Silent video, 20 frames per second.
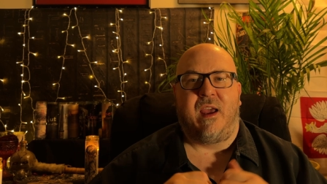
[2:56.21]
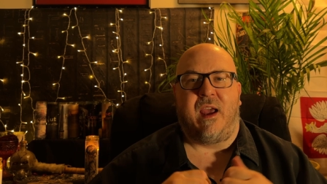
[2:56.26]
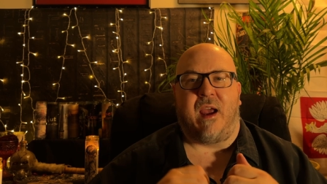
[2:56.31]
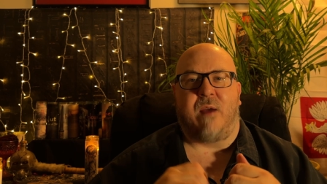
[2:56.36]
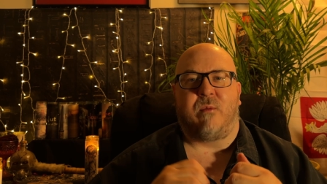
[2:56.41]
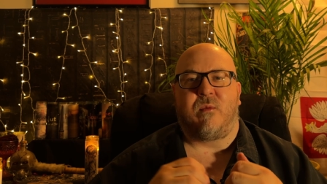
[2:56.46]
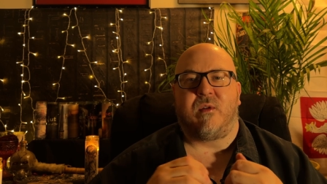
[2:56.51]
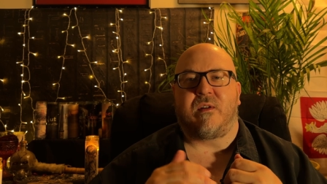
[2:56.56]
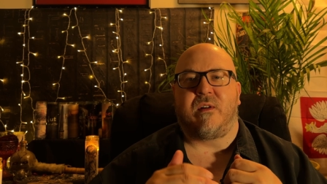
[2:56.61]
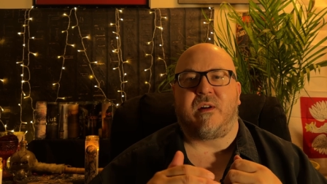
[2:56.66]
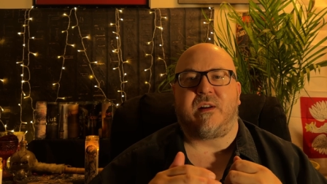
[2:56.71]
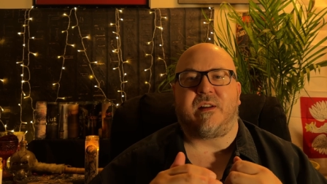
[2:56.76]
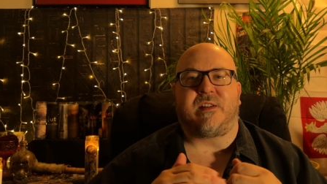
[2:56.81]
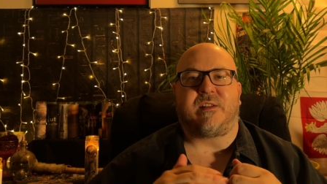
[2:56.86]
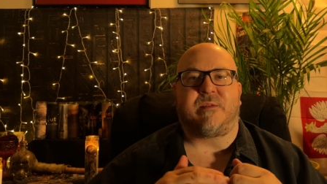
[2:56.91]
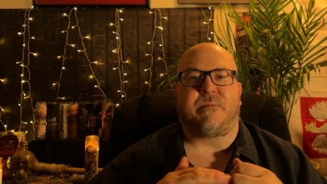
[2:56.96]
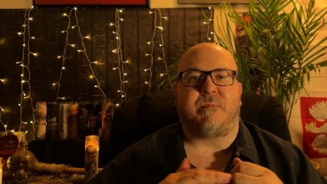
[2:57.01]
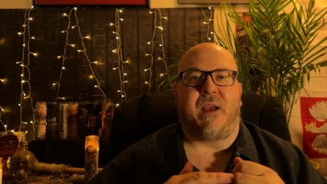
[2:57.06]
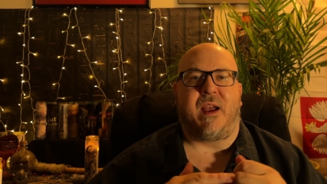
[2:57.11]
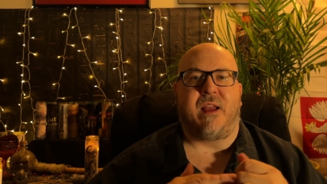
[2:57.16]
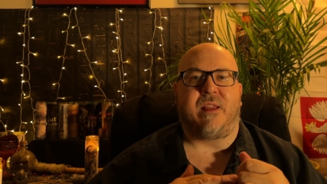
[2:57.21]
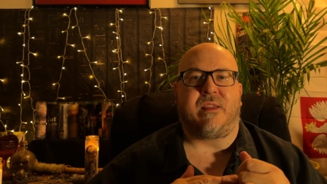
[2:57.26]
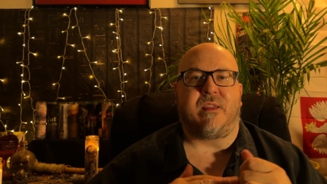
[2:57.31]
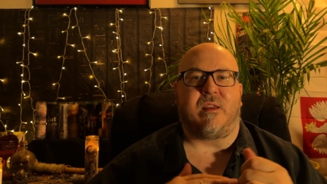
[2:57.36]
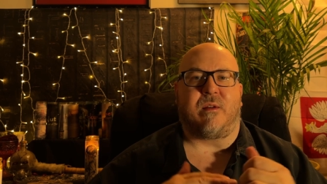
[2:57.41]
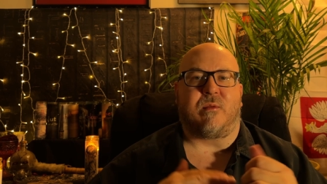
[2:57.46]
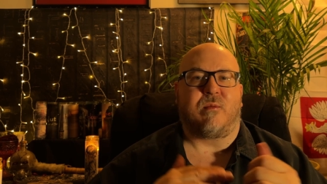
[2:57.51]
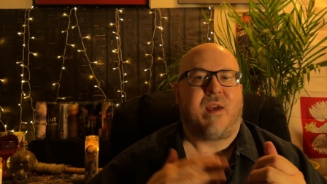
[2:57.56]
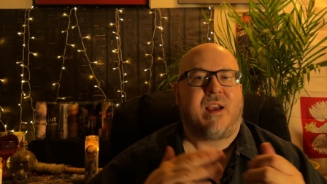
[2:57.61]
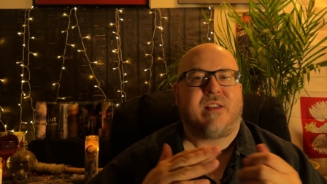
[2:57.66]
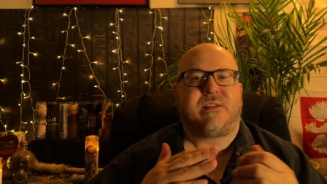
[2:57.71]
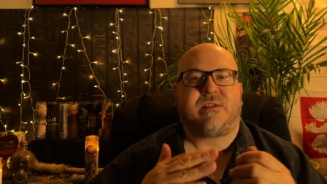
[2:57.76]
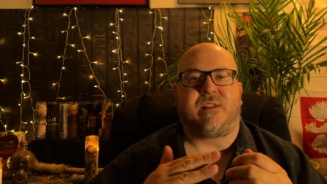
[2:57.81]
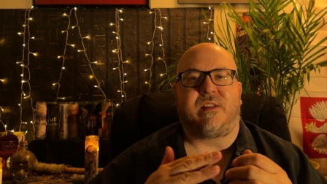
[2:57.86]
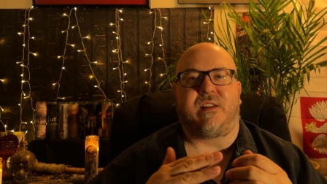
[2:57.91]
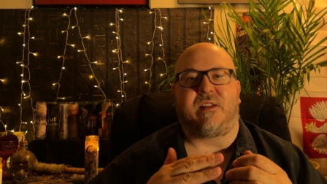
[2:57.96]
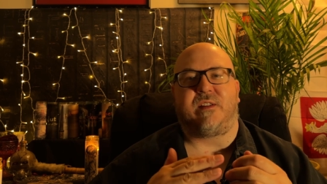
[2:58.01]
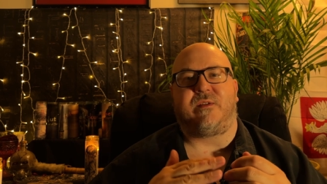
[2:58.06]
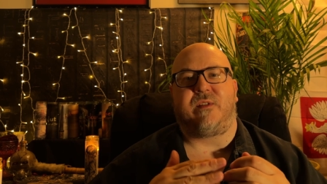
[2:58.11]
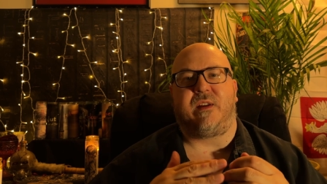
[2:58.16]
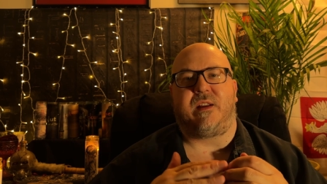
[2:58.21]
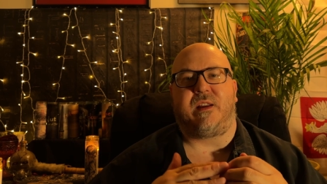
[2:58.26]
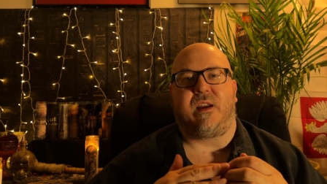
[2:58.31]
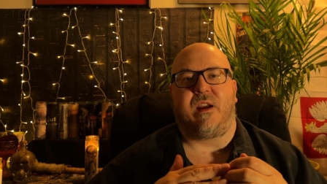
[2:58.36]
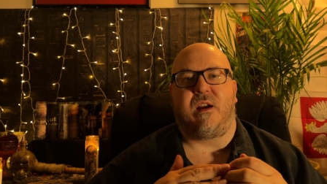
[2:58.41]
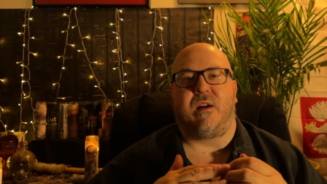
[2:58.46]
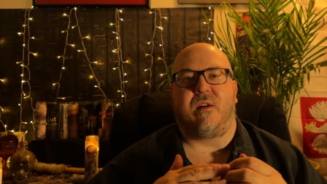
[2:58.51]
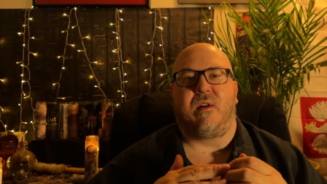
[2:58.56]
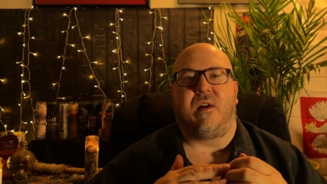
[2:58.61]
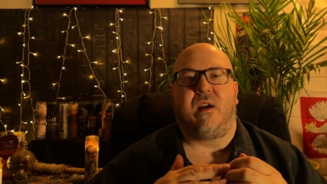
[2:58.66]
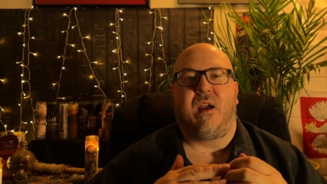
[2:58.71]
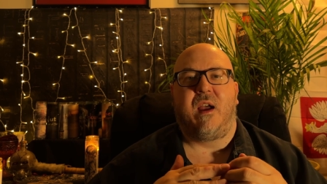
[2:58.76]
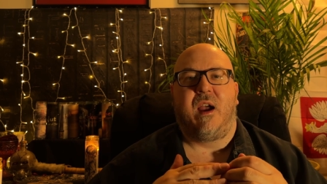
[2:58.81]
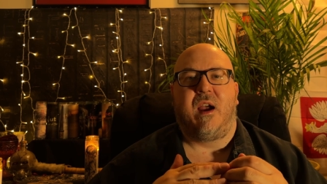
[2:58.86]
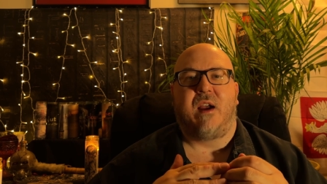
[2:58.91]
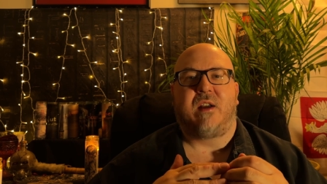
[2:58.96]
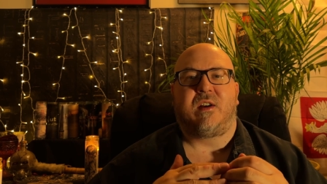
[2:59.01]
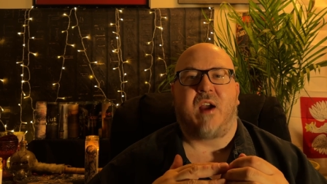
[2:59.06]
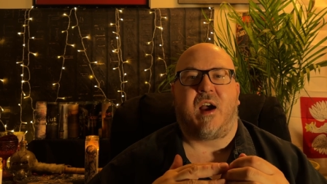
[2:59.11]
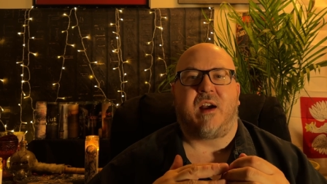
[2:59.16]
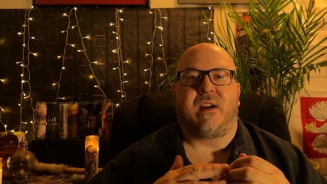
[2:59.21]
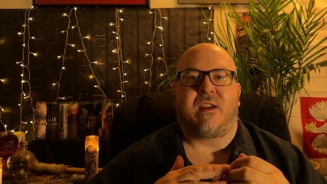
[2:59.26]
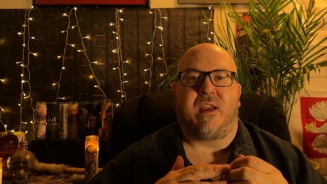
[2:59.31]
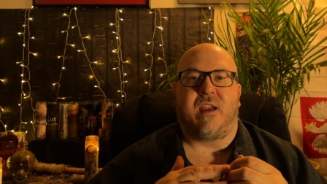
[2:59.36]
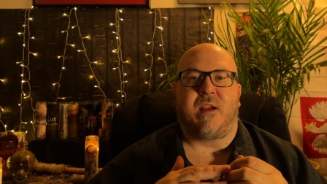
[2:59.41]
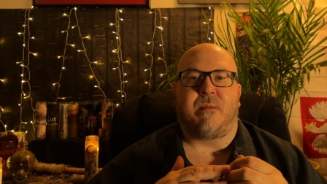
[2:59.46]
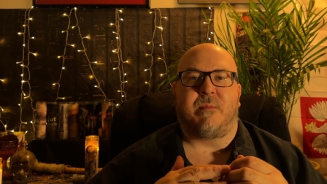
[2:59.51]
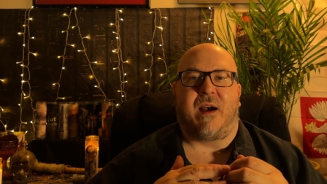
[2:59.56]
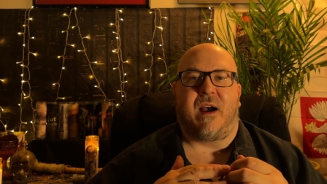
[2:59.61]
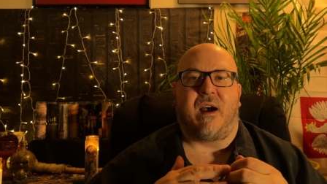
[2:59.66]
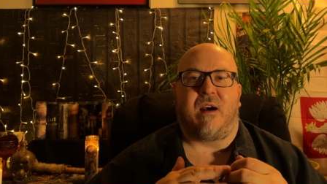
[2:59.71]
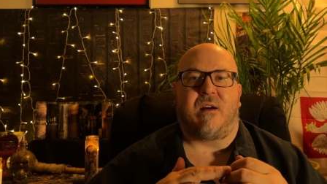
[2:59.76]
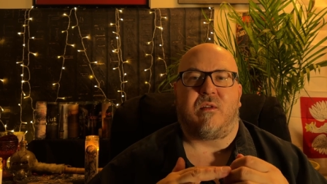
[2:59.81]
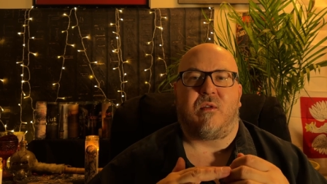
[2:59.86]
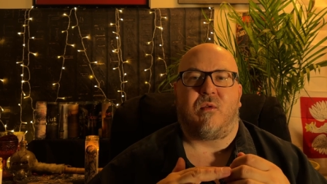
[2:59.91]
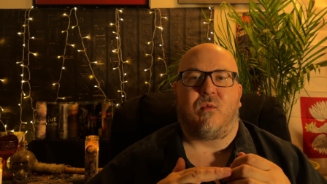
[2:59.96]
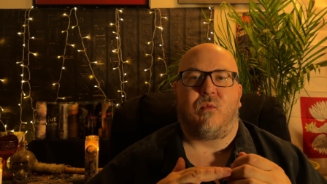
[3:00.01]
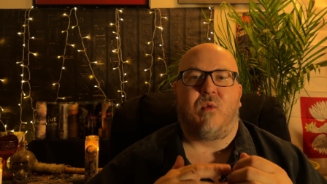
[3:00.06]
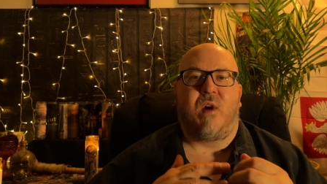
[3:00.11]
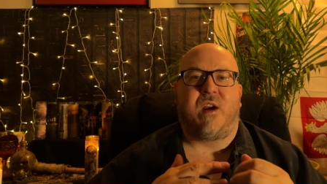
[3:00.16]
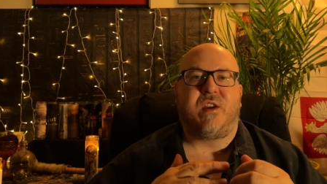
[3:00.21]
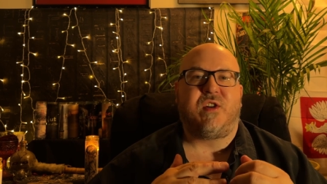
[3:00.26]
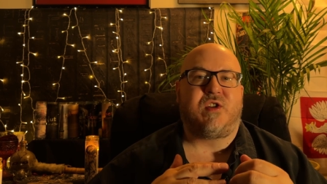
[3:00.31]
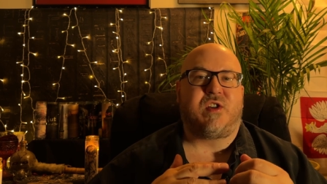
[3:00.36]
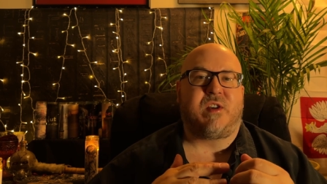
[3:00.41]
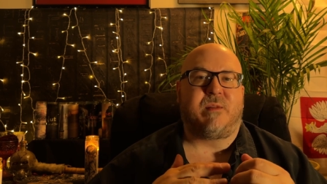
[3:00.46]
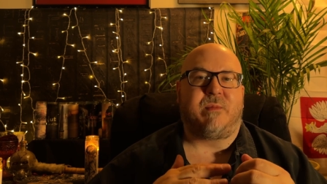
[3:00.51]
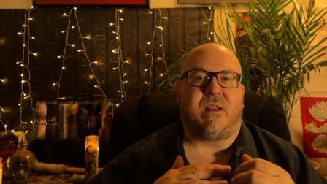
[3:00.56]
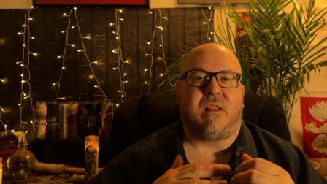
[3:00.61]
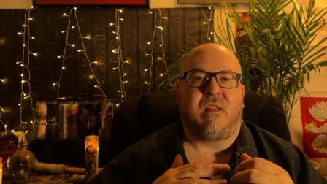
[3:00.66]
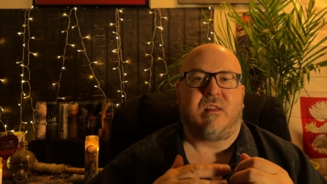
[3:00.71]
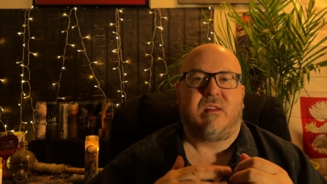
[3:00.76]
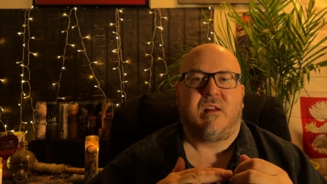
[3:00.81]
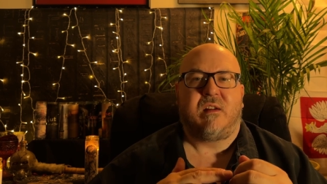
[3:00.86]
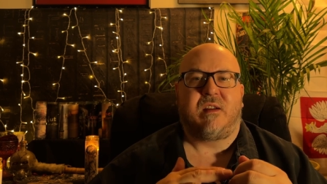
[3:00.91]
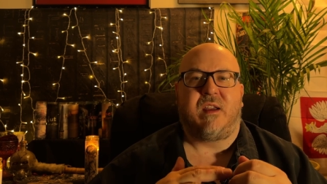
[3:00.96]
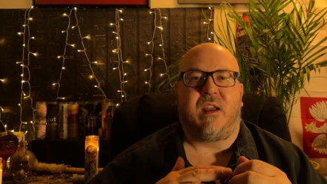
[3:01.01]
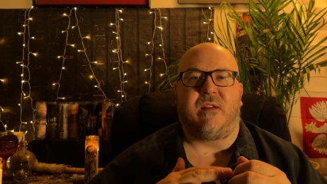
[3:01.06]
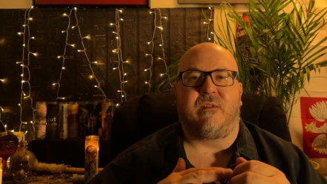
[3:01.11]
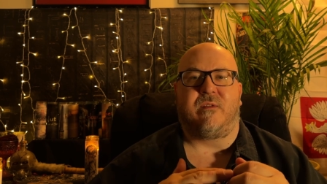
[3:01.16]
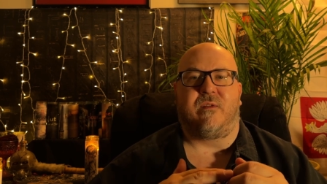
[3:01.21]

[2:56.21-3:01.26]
and we're going to spend the rest of this video talking about what you should be looking